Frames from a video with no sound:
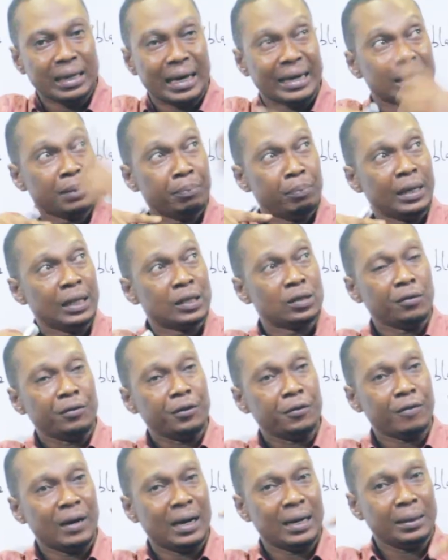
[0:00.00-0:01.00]
like the blades of the
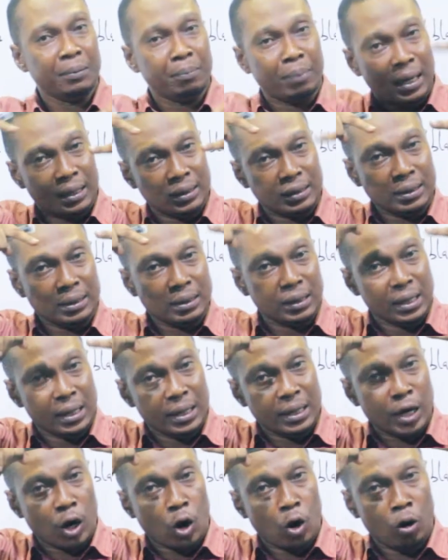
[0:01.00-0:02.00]
fan about
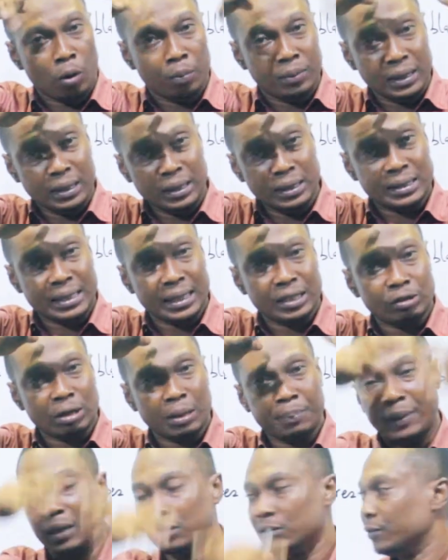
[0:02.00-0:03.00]
the hub, the central
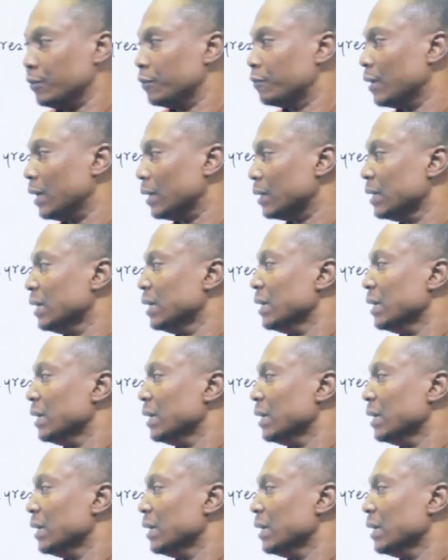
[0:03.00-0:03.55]
part of the fan.